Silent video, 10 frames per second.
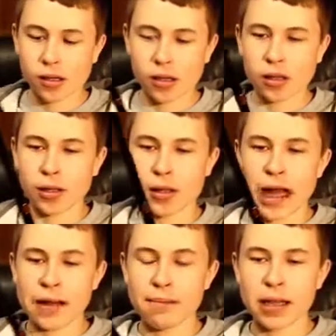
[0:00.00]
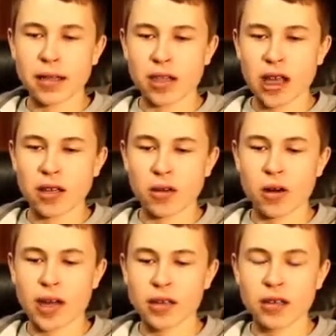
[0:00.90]
I mainly shallow
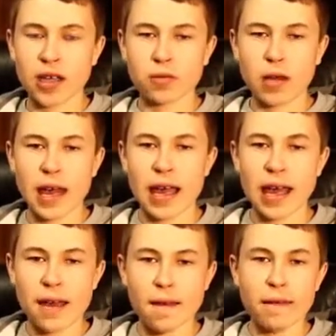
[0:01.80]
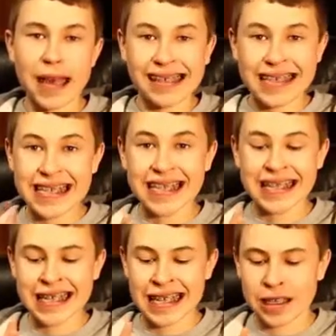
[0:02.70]
crank, so that's why I have a
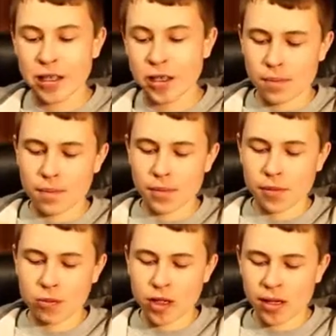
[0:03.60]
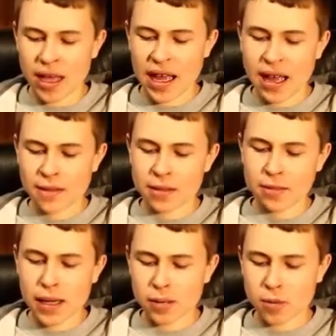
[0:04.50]
6, 6. The reel I have is
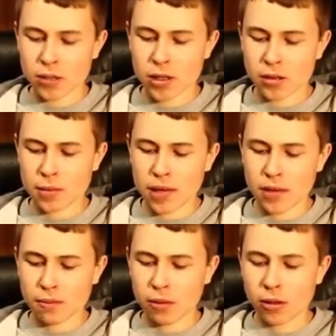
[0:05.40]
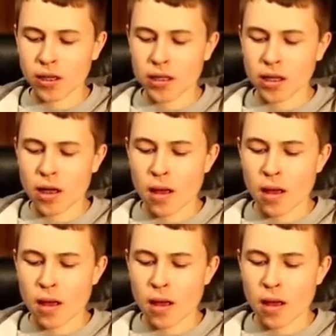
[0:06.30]
a Bass Pro Shops Bionic Plus.